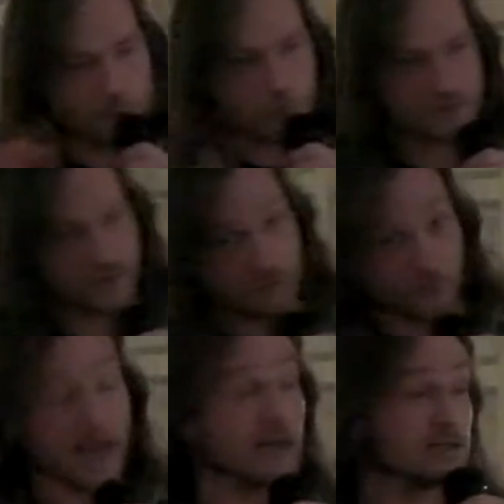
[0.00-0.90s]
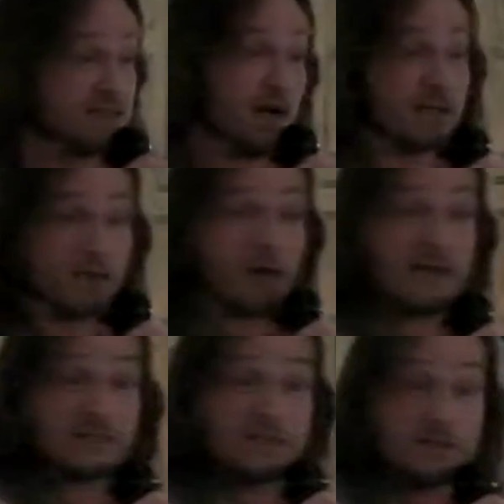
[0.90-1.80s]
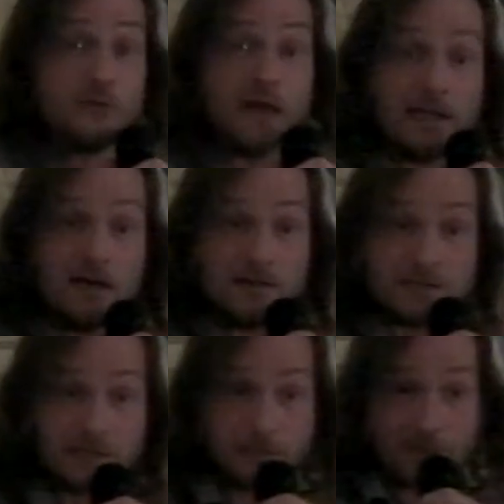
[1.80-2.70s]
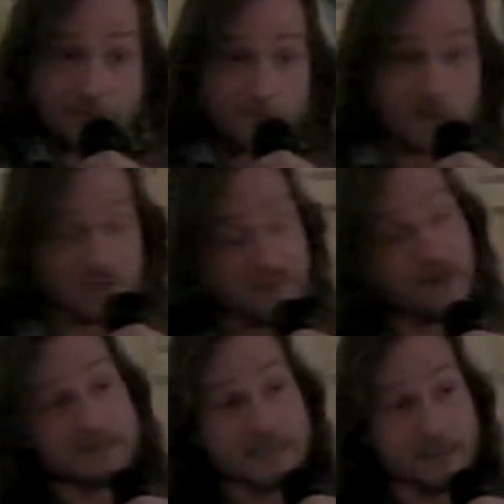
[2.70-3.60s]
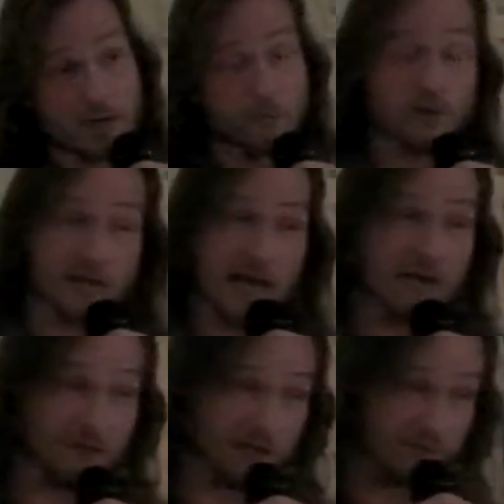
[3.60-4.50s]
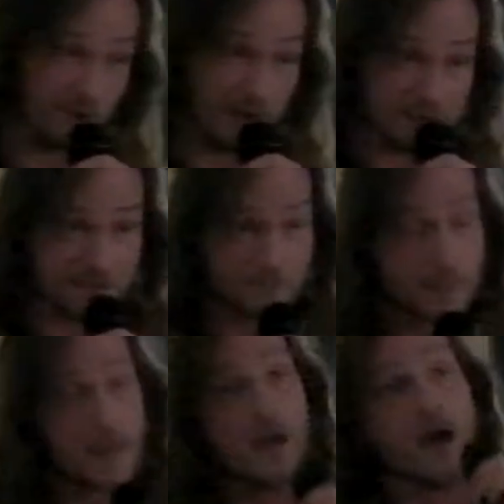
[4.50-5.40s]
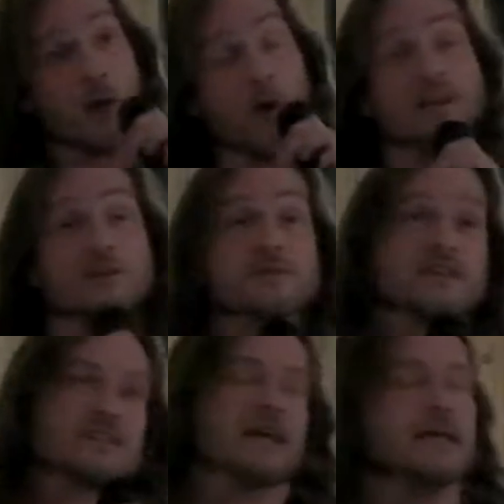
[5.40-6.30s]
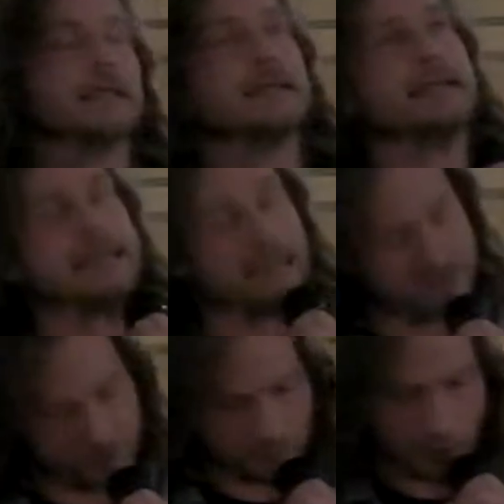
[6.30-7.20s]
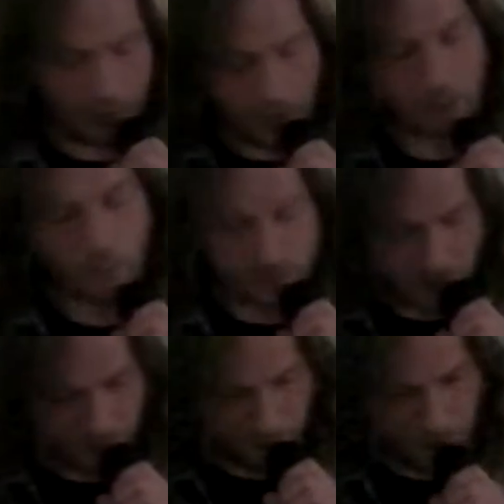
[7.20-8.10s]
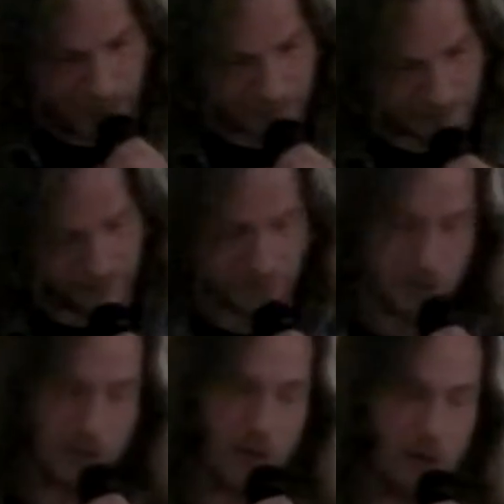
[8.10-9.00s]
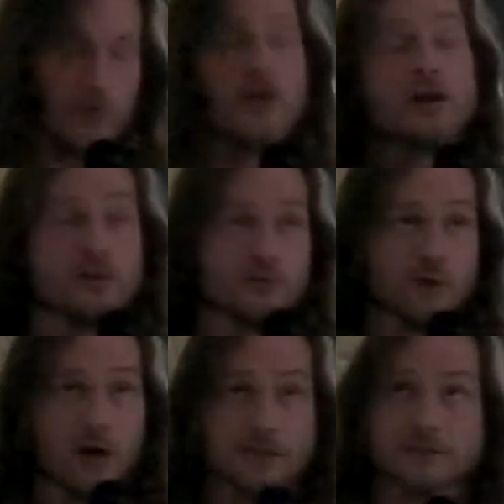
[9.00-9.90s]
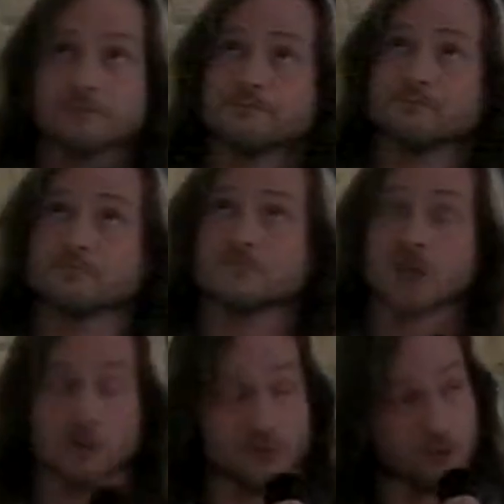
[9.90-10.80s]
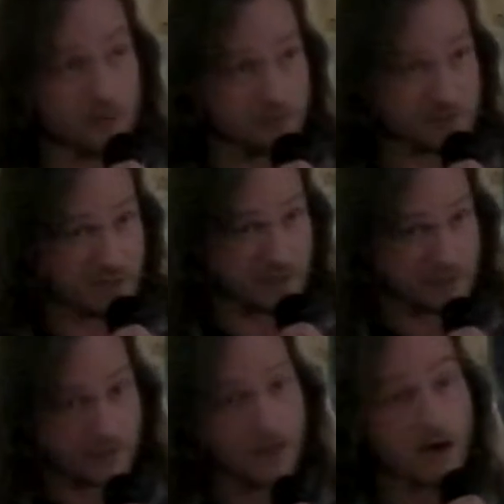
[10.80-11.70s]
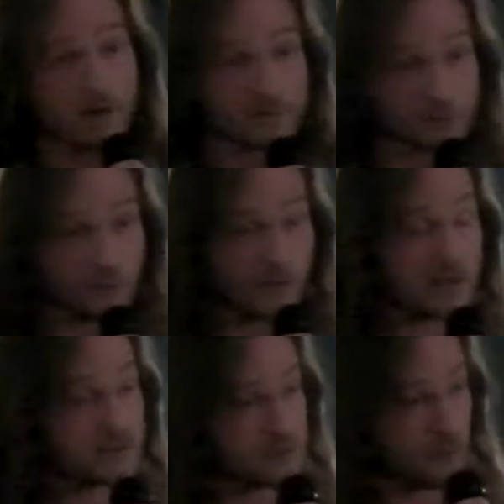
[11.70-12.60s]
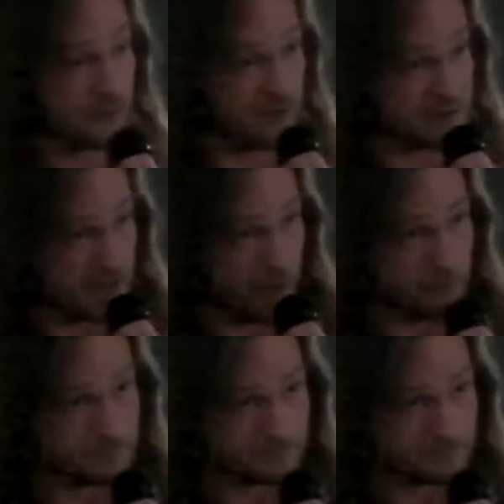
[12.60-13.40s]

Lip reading: course, in reality, I don't actually do that last little bit, because if I did, I wouldn't have any friends. What I do is I say, yes, you're right, I was overreacting. No, you're right. I'll do what you said. I'm sure that'll sort things out.